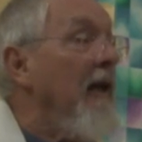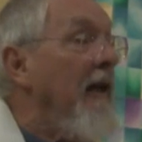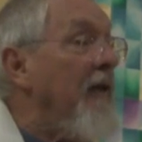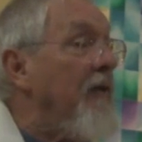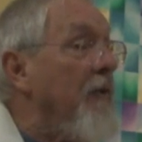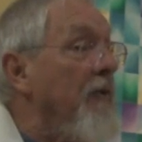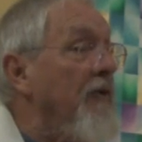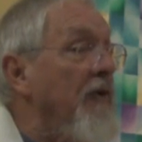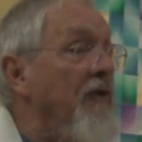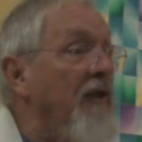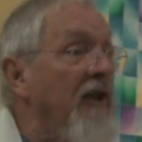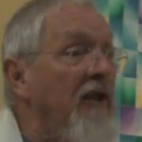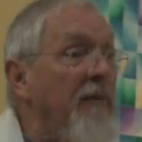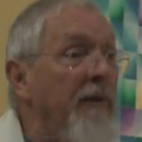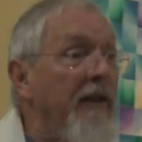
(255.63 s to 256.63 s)
It's also
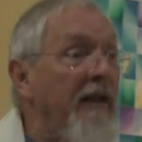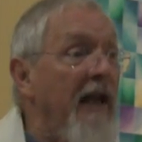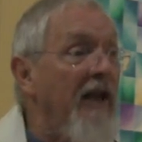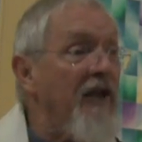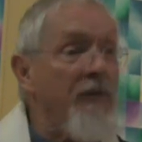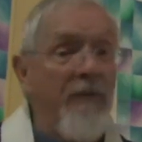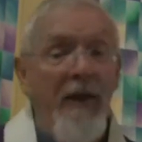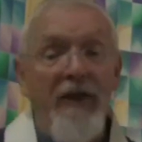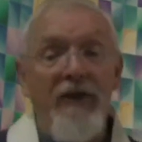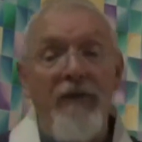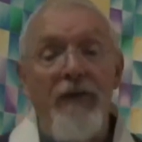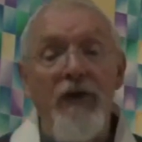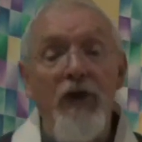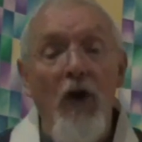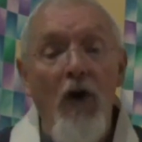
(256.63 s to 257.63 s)
said to be an aspect
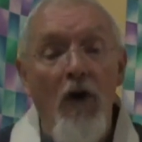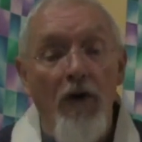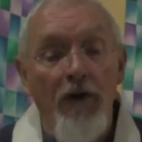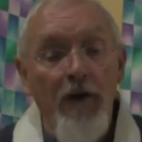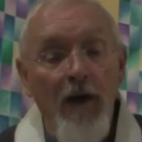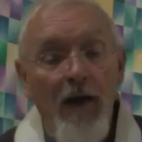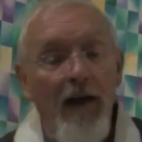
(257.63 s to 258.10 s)
of God,